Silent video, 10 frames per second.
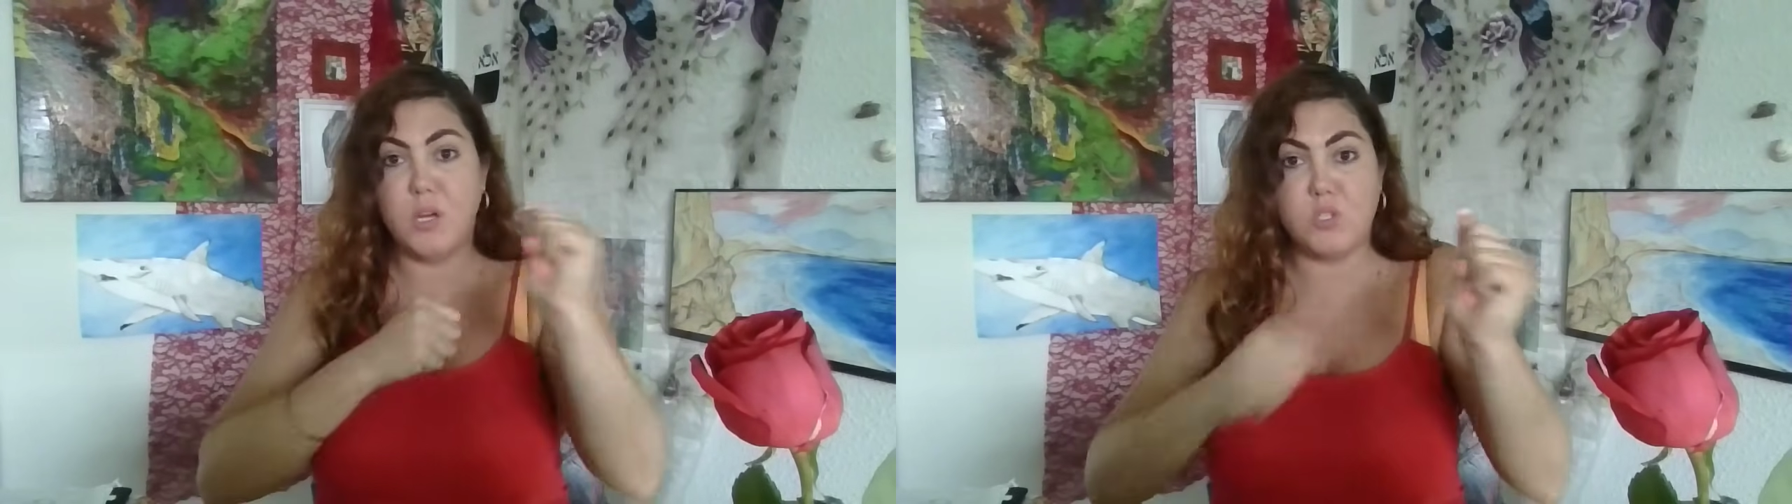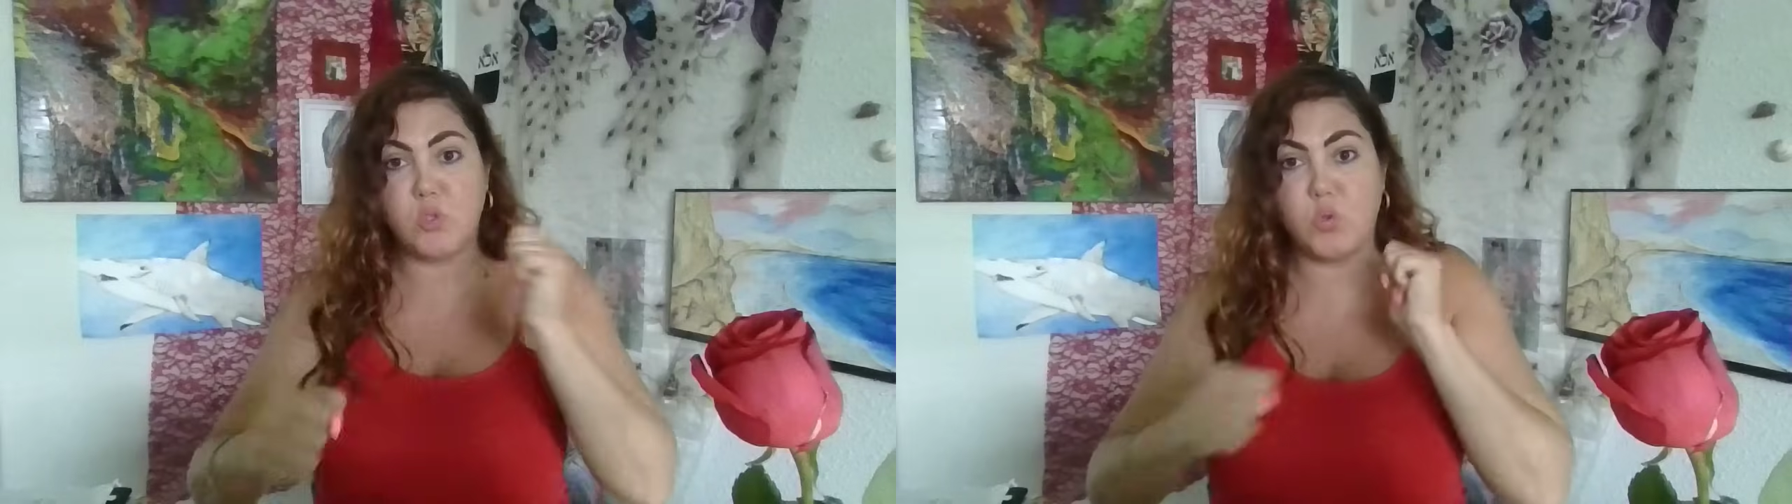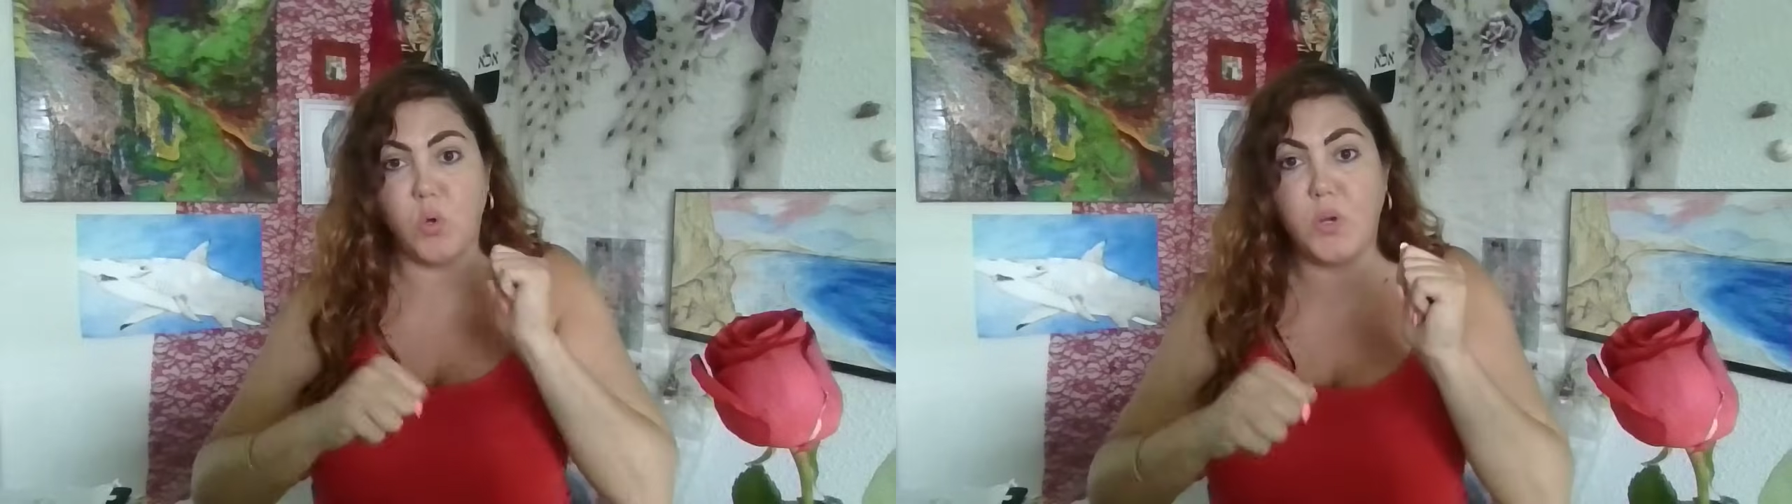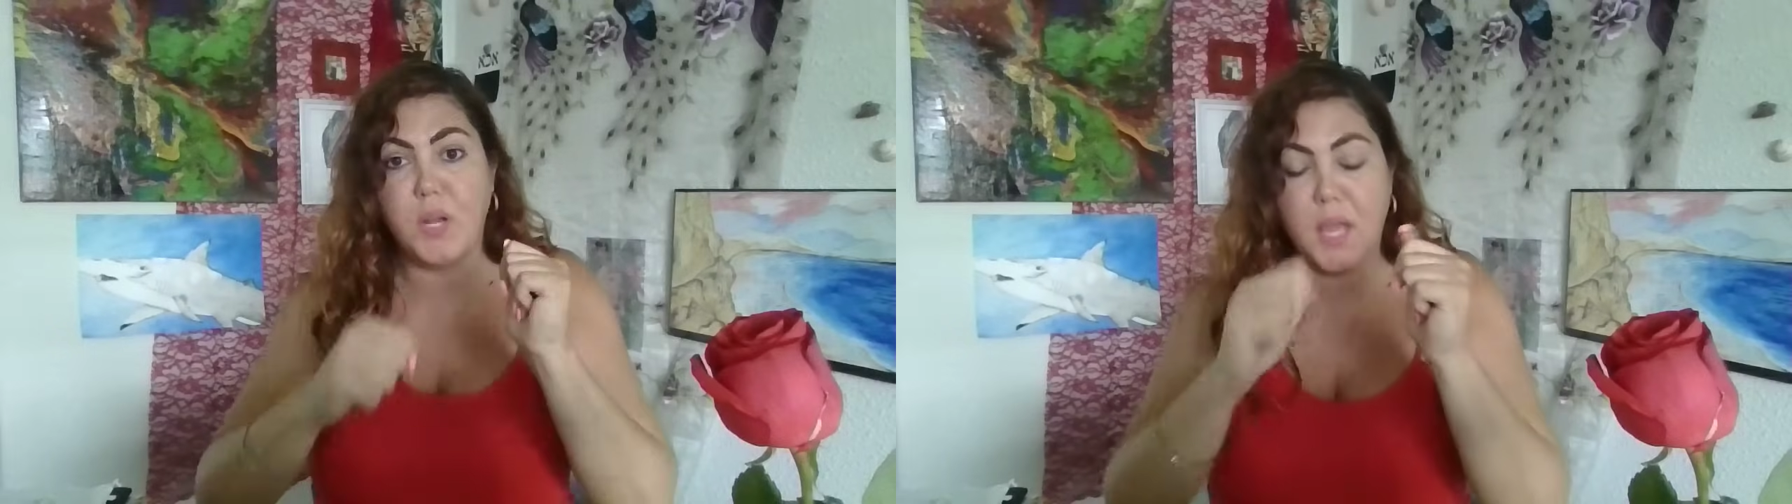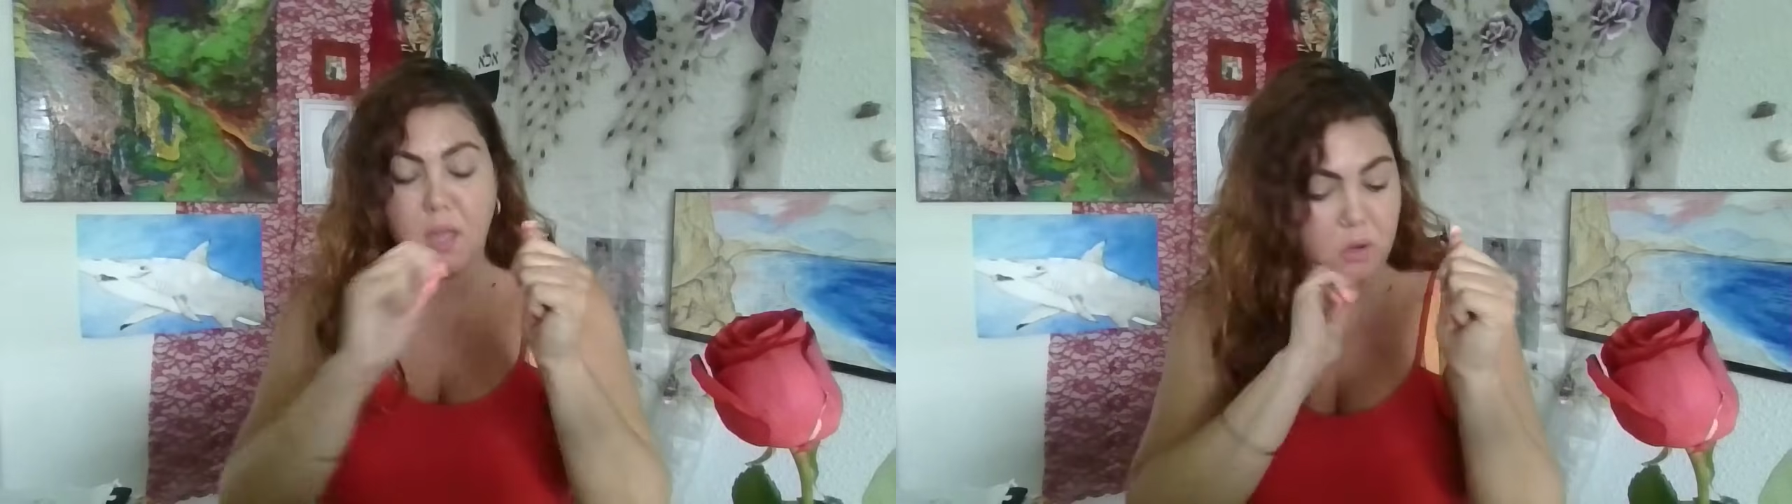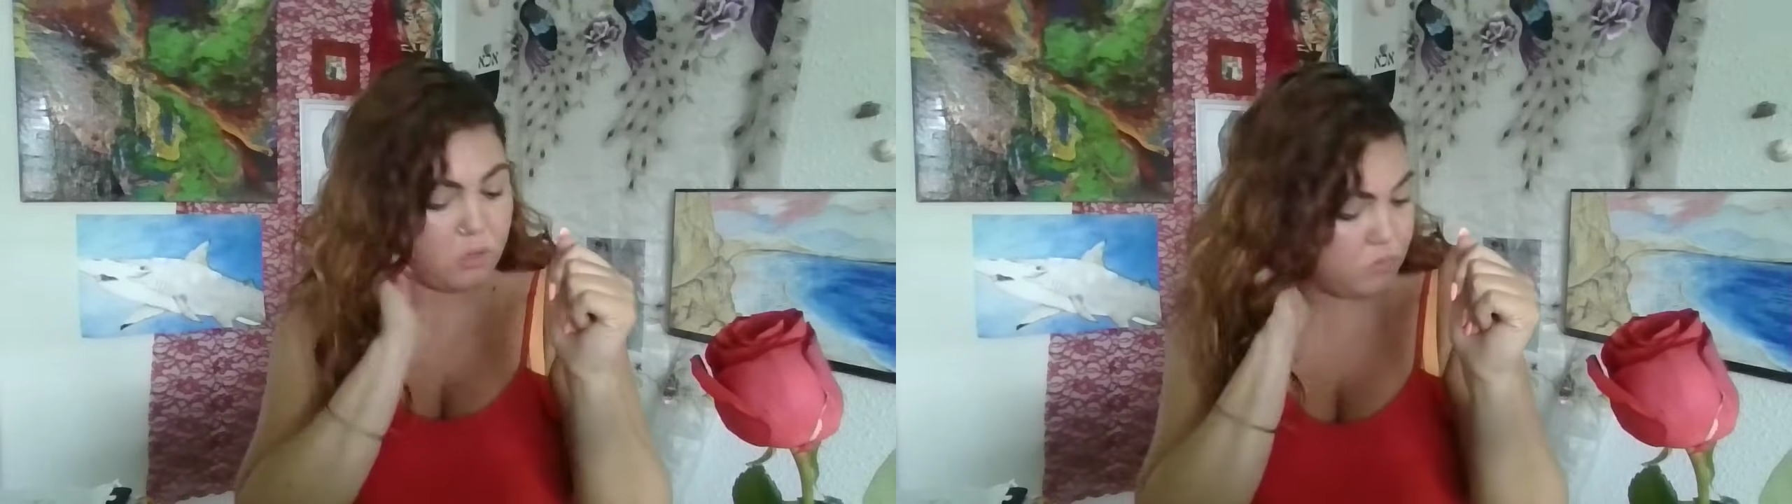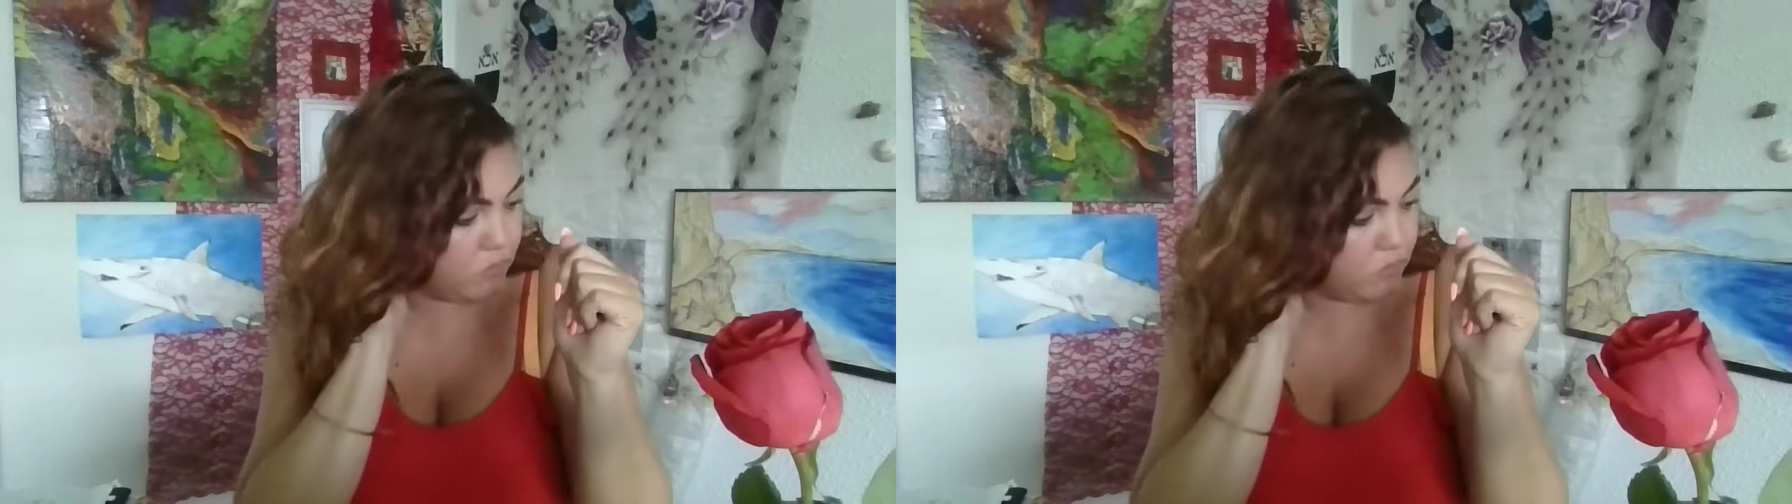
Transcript: a stroller together,